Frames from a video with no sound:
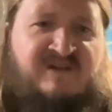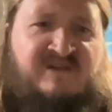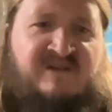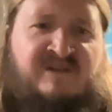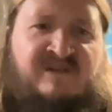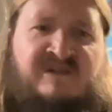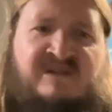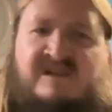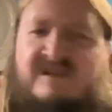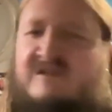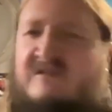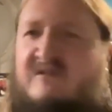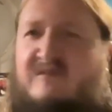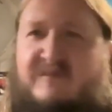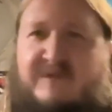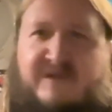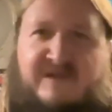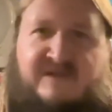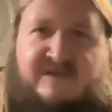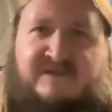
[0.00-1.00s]
a little
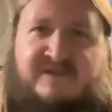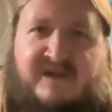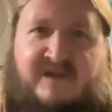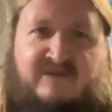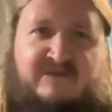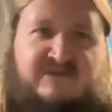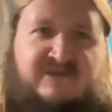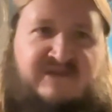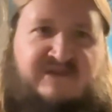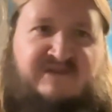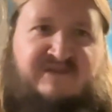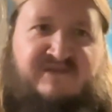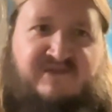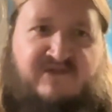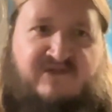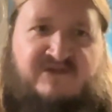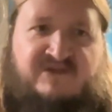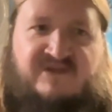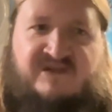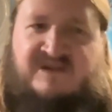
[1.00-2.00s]
bit of Celtic
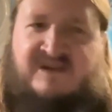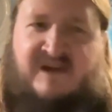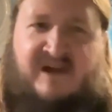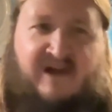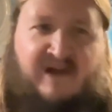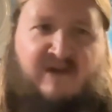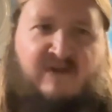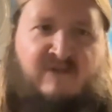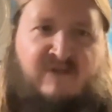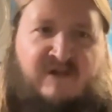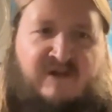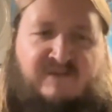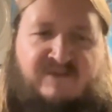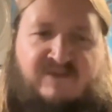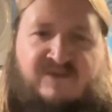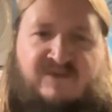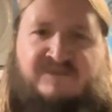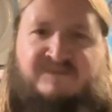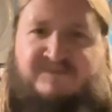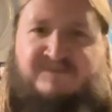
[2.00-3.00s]
Frost and
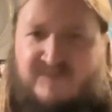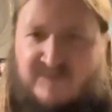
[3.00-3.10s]
Hellhammer.